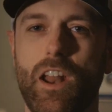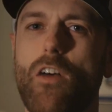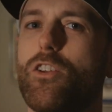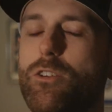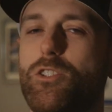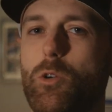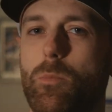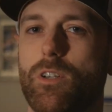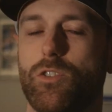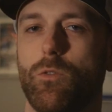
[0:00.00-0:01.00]
And other
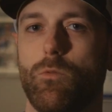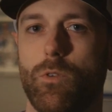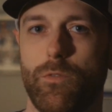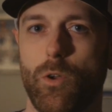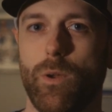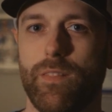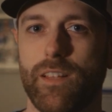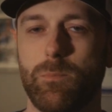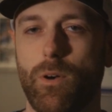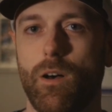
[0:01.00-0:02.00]
YouTubers reviewing
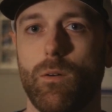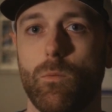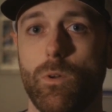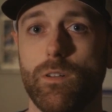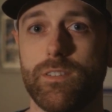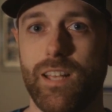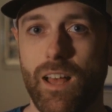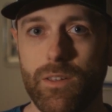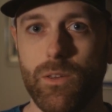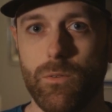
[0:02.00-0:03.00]
this ball will
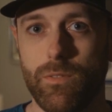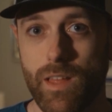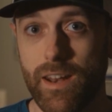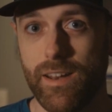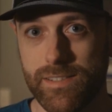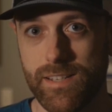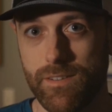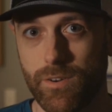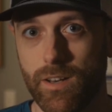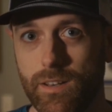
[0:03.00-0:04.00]
tell you that it is
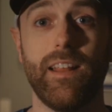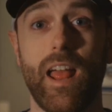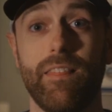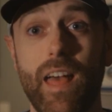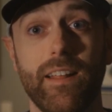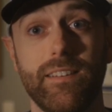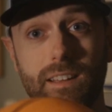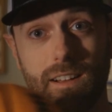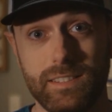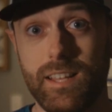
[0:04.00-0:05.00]
different and that it
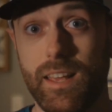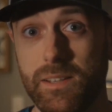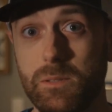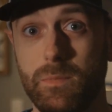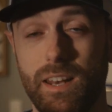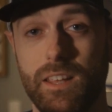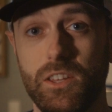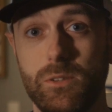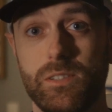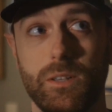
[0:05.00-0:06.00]
does take some getting used